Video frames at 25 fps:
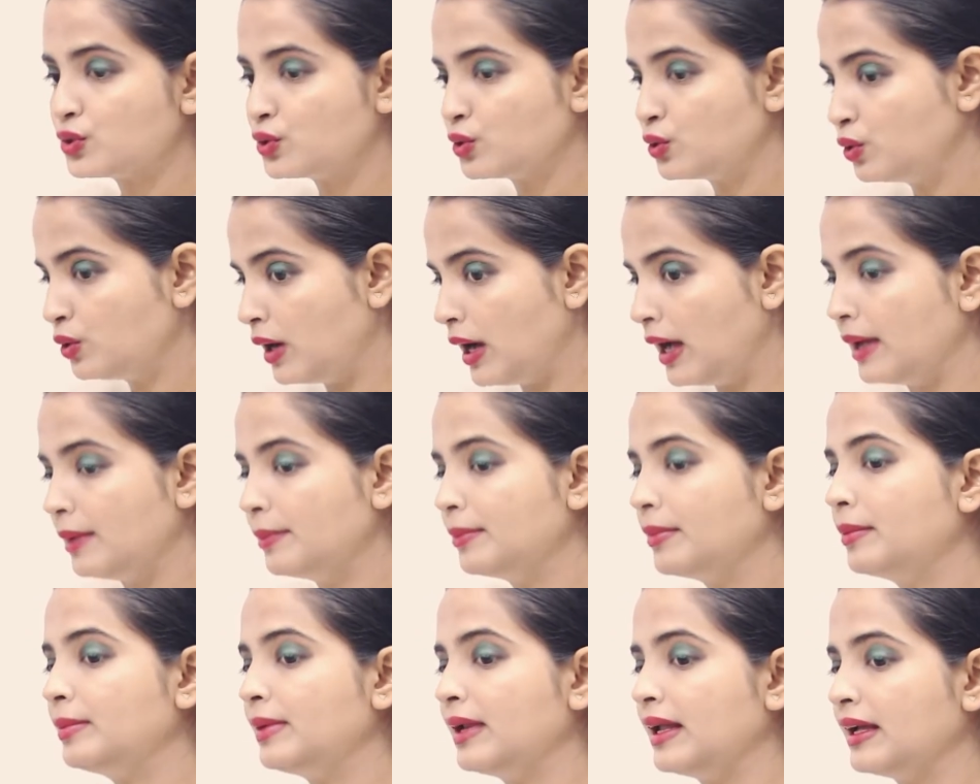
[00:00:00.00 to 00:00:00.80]
So I
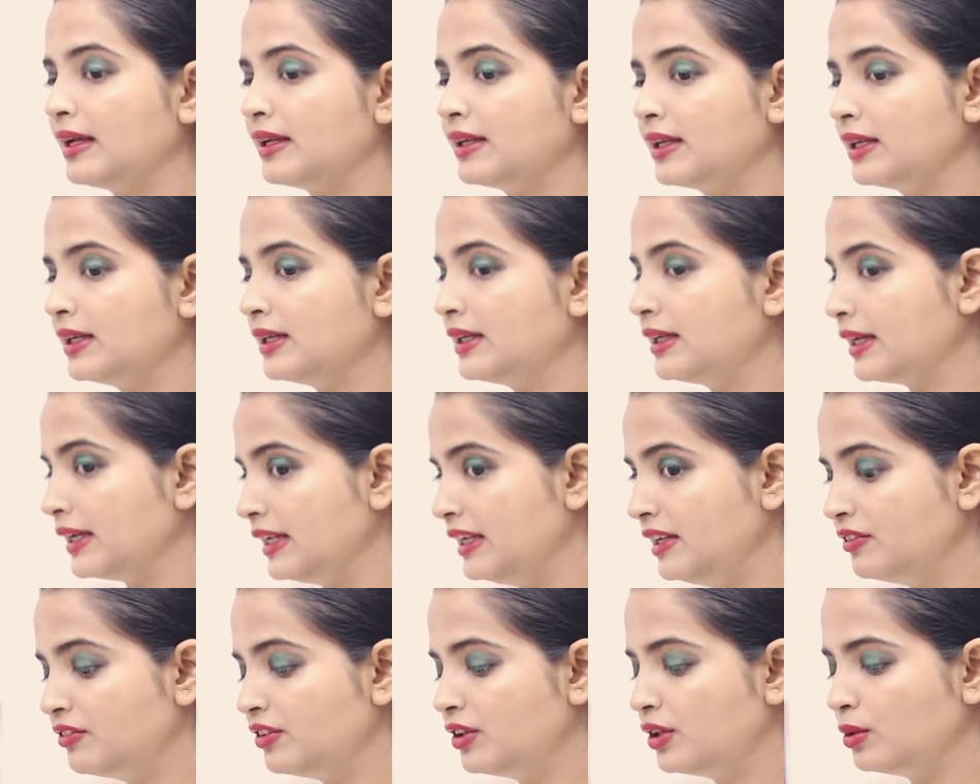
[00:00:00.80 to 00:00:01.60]
am applying it
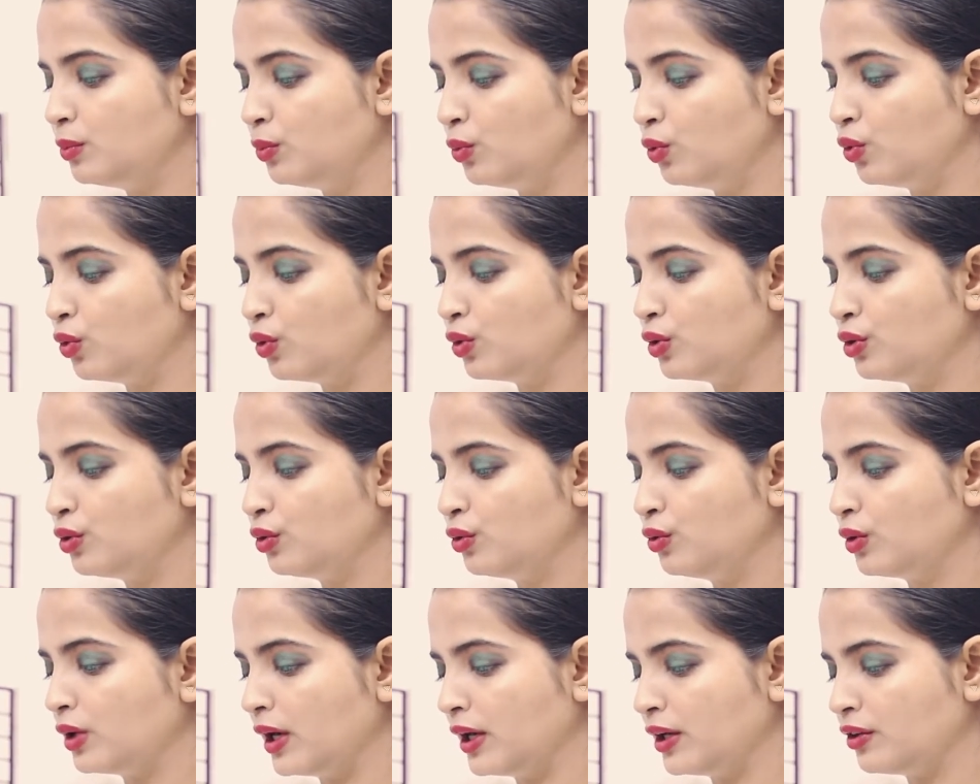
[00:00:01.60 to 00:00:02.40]
even more
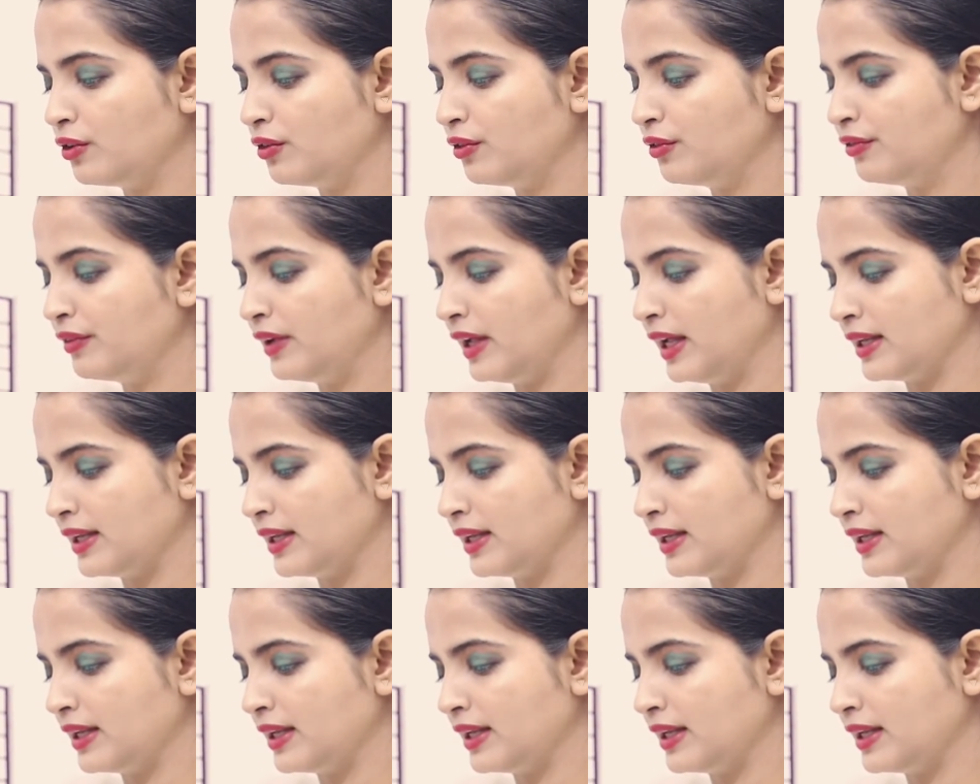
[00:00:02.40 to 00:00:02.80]
to kind of